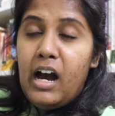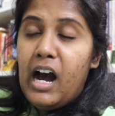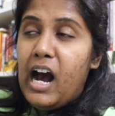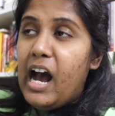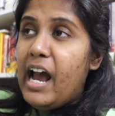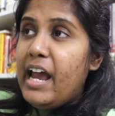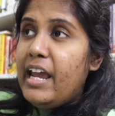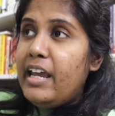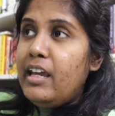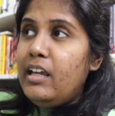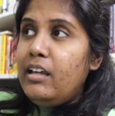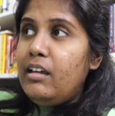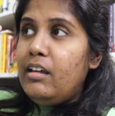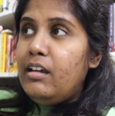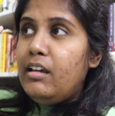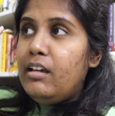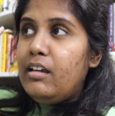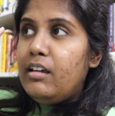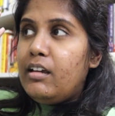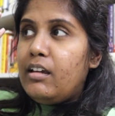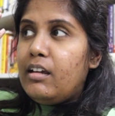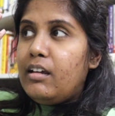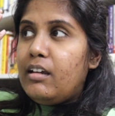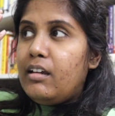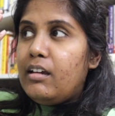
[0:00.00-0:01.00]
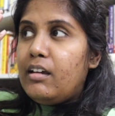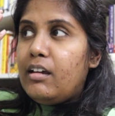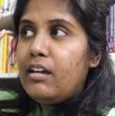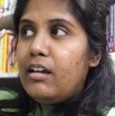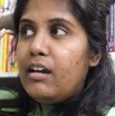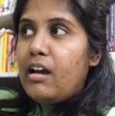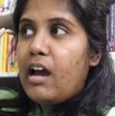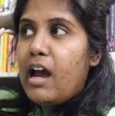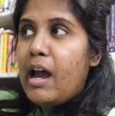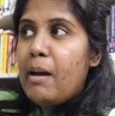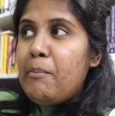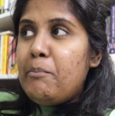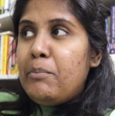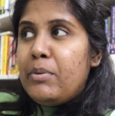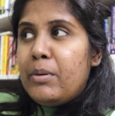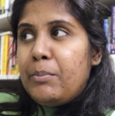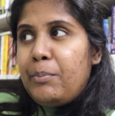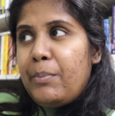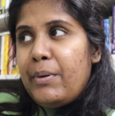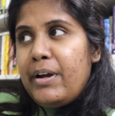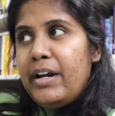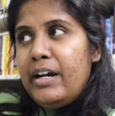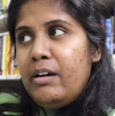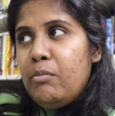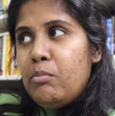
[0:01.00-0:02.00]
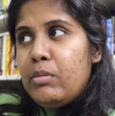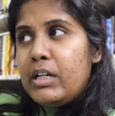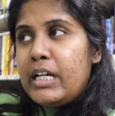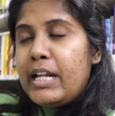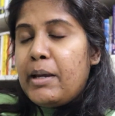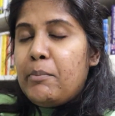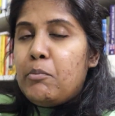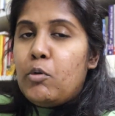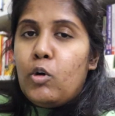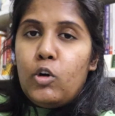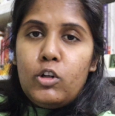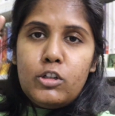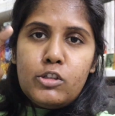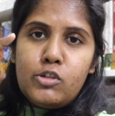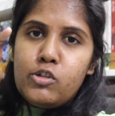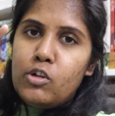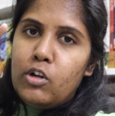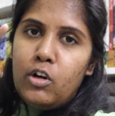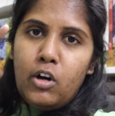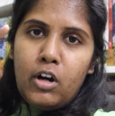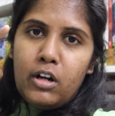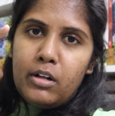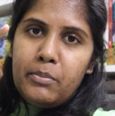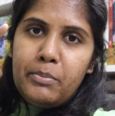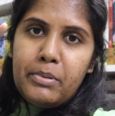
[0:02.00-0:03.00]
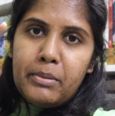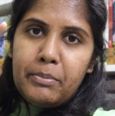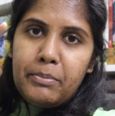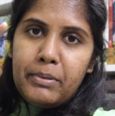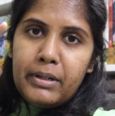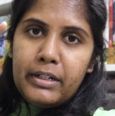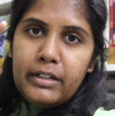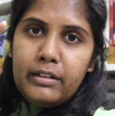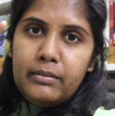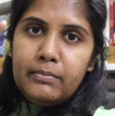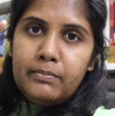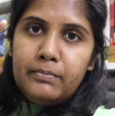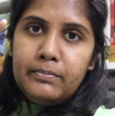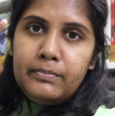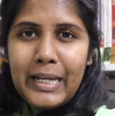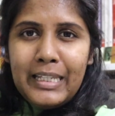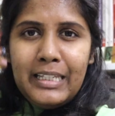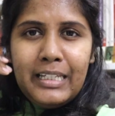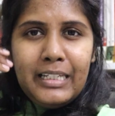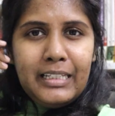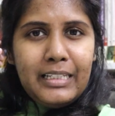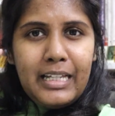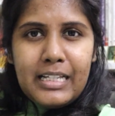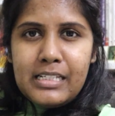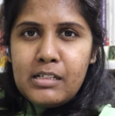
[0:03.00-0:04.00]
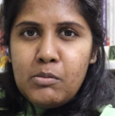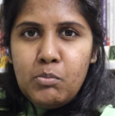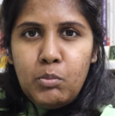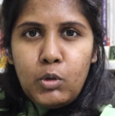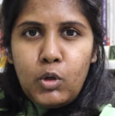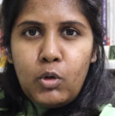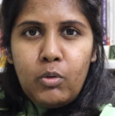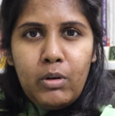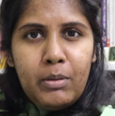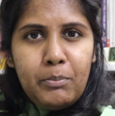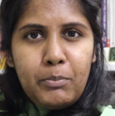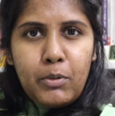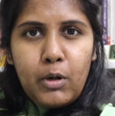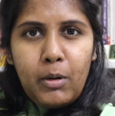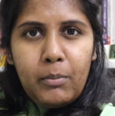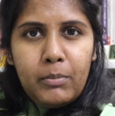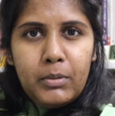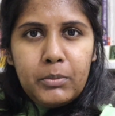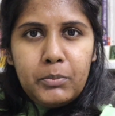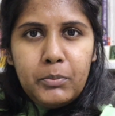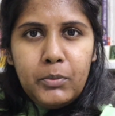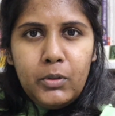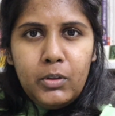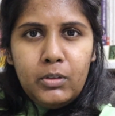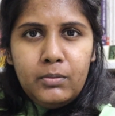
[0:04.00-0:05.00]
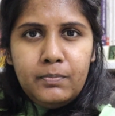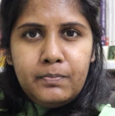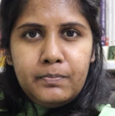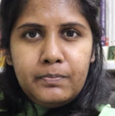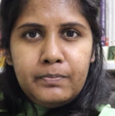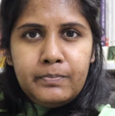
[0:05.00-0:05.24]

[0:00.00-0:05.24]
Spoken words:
I am prepared, but I'm also not prepared. I think that's a bookworm problem, no?